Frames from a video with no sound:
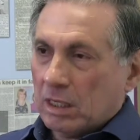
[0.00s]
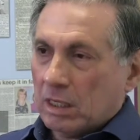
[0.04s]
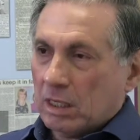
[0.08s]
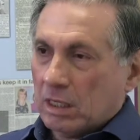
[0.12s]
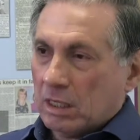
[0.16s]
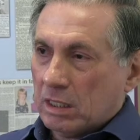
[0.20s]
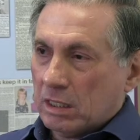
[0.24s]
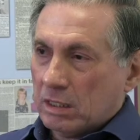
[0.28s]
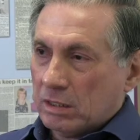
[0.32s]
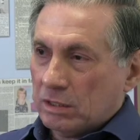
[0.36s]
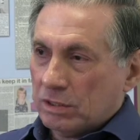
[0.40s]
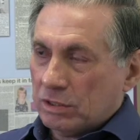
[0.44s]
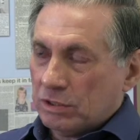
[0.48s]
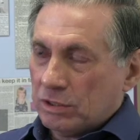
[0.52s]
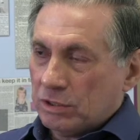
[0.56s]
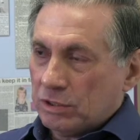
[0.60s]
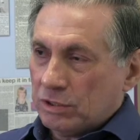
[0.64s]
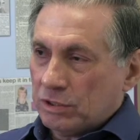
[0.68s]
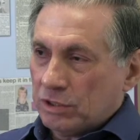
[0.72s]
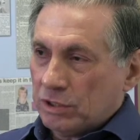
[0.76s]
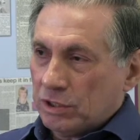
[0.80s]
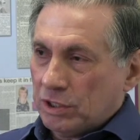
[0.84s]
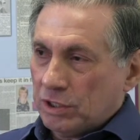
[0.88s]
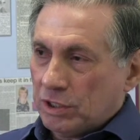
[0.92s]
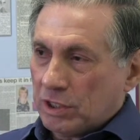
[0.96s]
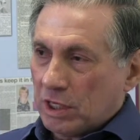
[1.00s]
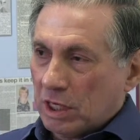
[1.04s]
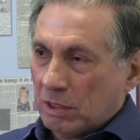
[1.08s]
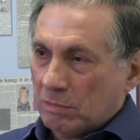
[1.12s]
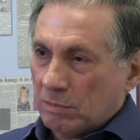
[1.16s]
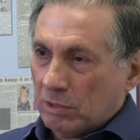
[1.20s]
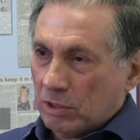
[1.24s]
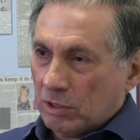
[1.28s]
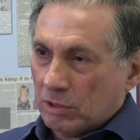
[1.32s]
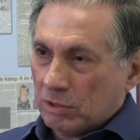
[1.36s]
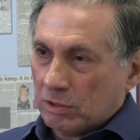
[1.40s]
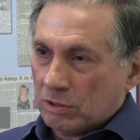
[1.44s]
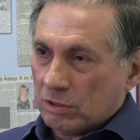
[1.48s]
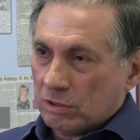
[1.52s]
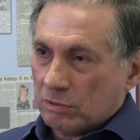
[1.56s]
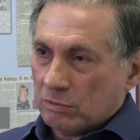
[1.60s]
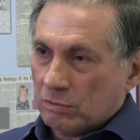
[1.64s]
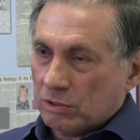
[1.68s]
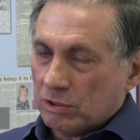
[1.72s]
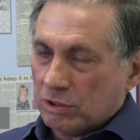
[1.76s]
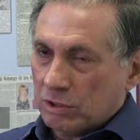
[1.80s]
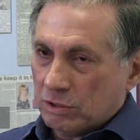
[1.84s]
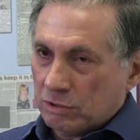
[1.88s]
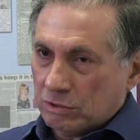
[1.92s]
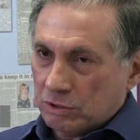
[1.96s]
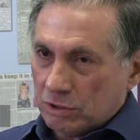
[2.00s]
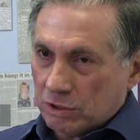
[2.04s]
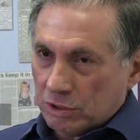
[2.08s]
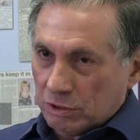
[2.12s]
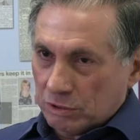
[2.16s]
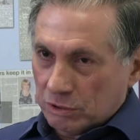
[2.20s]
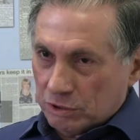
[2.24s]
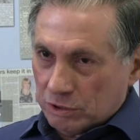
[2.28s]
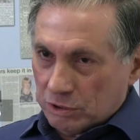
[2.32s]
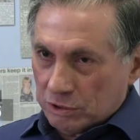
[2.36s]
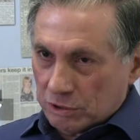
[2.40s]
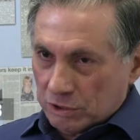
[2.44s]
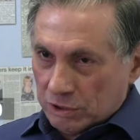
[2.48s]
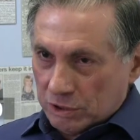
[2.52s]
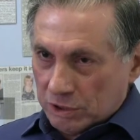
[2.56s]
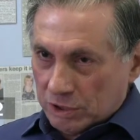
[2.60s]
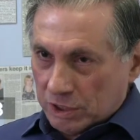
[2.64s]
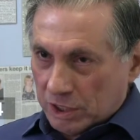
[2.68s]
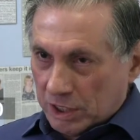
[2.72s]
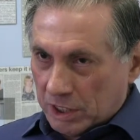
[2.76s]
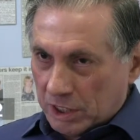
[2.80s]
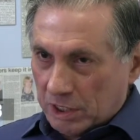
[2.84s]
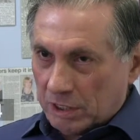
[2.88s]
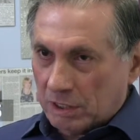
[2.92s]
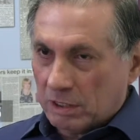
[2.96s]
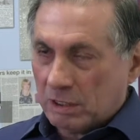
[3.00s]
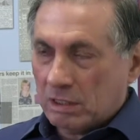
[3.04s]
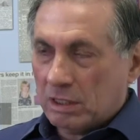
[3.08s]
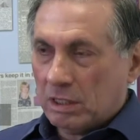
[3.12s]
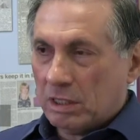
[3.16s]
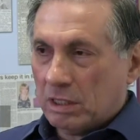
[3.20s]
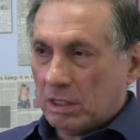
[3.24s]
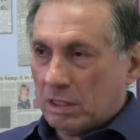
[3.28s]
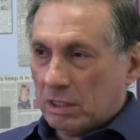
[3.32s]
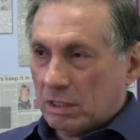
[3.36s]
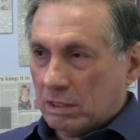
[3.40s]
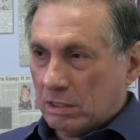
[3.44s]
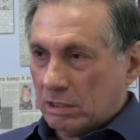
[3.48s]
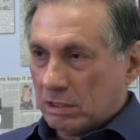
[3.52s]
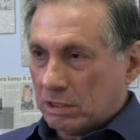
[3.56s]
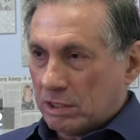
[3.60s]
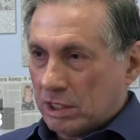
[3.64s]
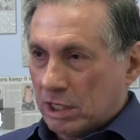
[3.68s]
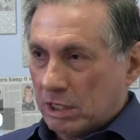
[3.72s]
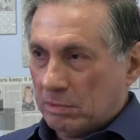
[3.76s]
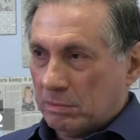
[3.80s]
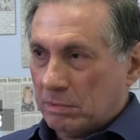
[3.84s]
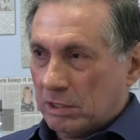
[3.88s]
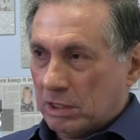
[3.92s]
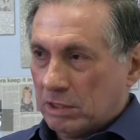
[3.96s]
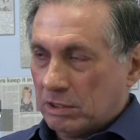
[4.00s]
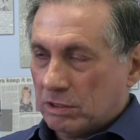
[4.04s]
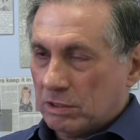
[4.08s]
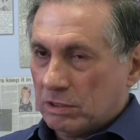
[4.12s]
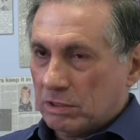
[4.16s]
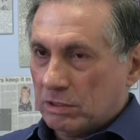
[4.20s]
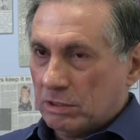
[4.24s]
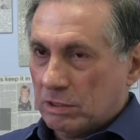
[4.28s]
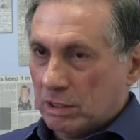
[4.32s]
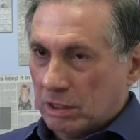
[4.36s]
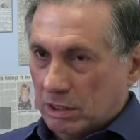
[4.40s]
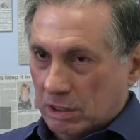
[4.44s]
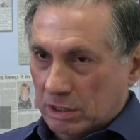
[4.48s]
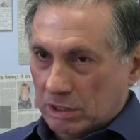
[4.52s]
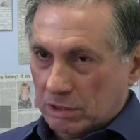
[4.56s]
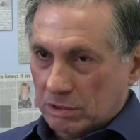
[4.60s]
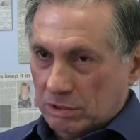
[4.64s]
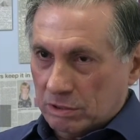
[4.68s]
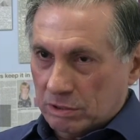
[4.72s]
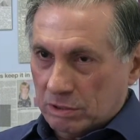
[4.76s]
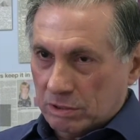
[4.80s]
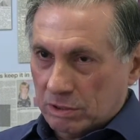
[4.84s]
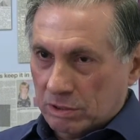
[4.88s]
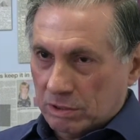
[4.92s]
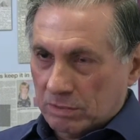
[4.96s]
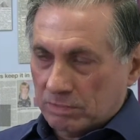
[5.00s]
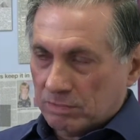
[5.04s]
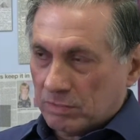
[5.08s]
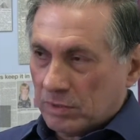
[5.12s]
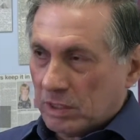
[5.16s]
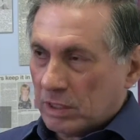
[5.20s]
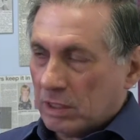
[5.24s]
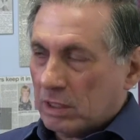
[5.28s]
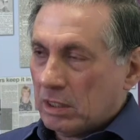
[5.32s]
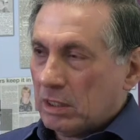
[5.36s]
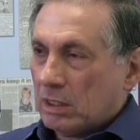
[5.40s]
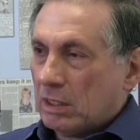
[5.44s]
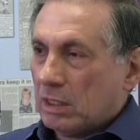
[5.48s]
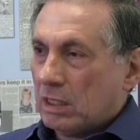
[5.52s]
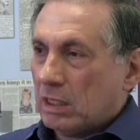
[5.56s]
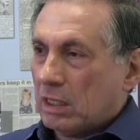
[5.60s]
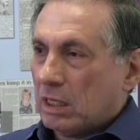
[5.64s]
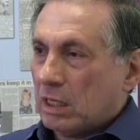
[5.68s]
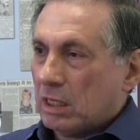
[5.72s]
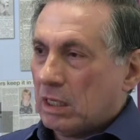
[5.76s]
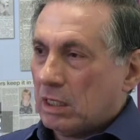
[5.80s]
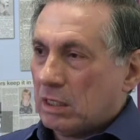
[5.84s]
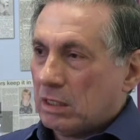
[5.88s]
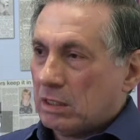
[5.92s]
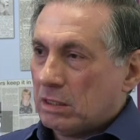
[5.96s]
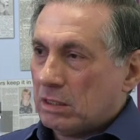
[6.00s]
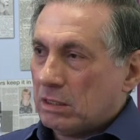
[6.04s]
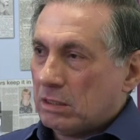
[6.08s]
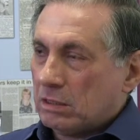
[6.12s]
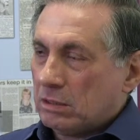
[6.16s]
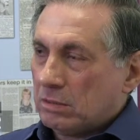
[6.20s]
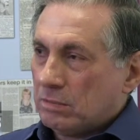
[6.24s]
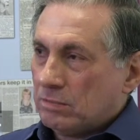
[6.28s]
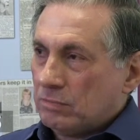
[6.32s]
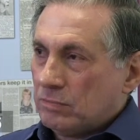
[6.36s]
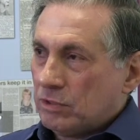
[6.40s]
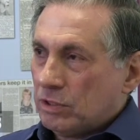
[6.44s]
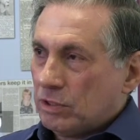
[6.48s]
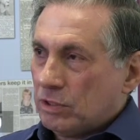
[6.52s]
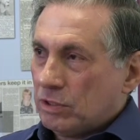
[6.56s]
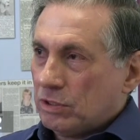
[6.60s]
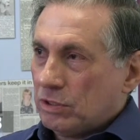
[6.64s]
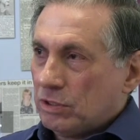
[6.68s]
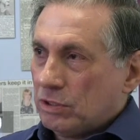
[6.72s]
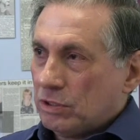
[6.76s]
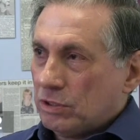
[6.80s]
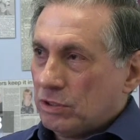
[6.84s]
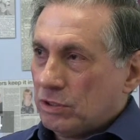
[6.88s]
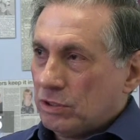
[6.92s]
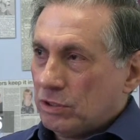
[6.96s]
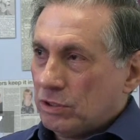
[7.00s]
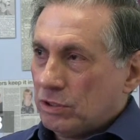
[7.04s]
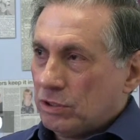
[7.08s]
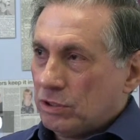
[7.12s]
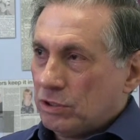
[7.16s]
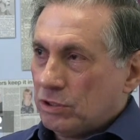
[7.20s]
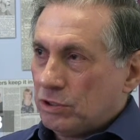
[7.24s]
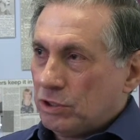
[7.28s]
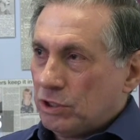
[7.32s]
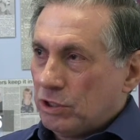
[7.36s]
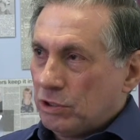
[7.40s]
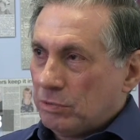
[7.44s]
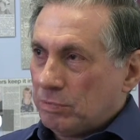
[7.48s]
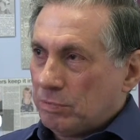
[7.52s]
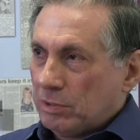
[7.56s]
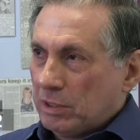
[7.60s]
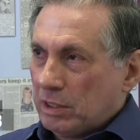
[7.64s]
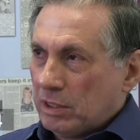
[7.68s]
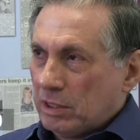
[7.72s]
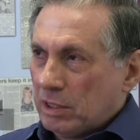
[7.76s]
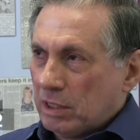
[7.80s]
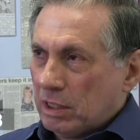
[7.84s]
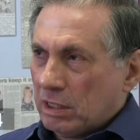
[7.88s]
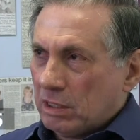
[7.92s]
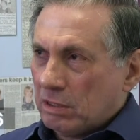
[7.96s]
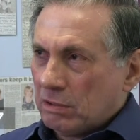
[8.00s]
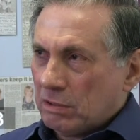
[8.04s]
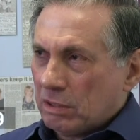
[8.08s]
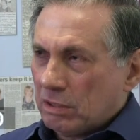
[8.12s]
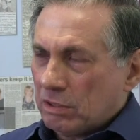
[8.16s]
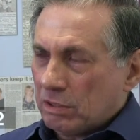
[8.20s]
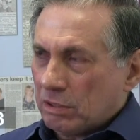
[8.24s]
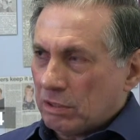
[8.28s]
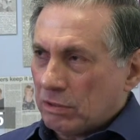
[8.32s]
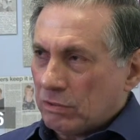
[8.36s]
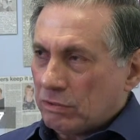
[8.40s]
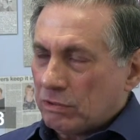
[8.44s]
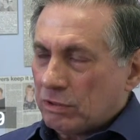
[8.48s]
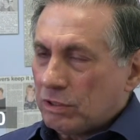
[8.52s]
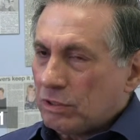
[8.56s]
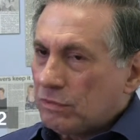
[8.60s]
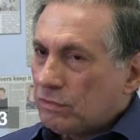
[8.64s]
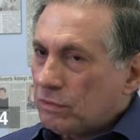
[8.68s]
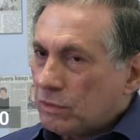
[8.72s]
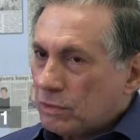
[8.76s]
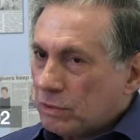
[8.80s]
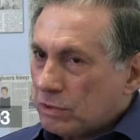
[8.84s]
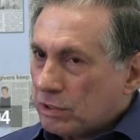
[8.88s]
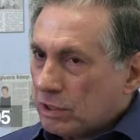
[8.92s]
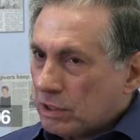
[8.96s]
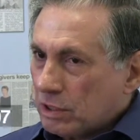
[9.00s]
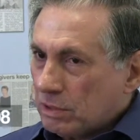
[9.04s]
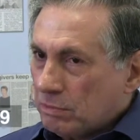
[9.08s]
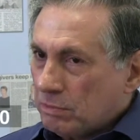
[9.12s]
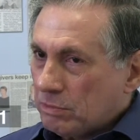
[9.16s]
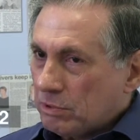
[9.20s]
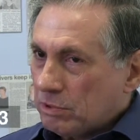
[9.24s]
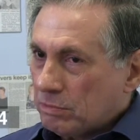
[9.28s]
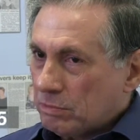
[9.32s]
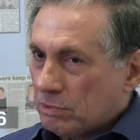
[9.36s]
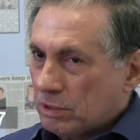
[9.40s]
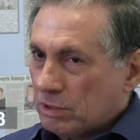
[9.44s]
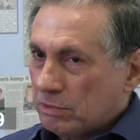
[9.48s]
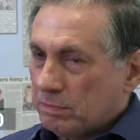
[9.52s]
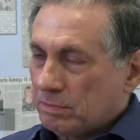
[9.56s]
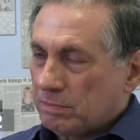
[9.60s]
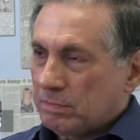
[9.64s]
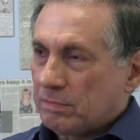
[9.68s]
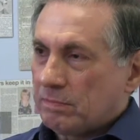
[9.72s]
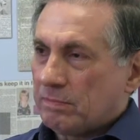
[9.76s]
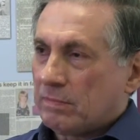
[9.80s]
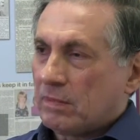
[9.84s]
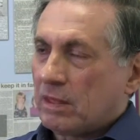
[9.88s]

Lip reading: and she came along, was introduced during the day, came at night, and she's been now I think 3 or 4 times. Well,